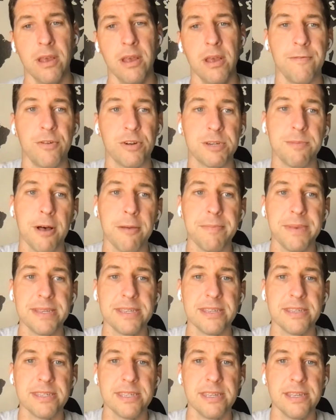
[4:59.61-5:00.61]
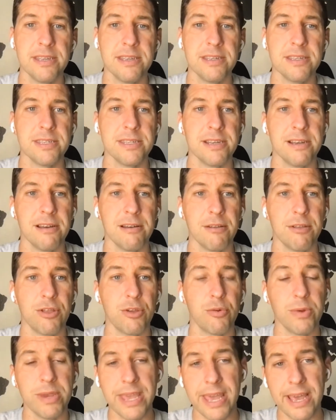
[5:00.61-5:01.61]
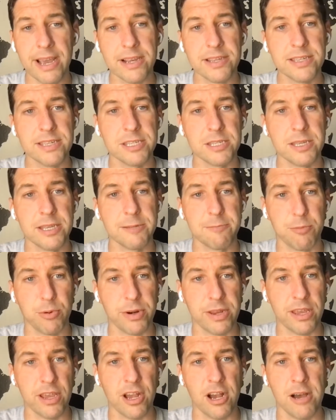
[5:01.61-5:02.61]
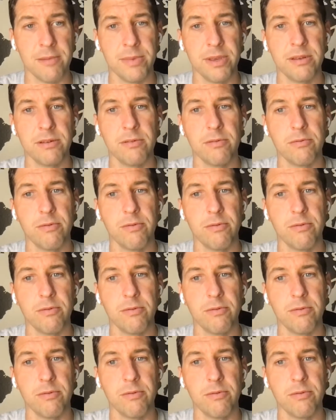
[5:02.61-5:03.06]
For small businesses, 3x is pretty common.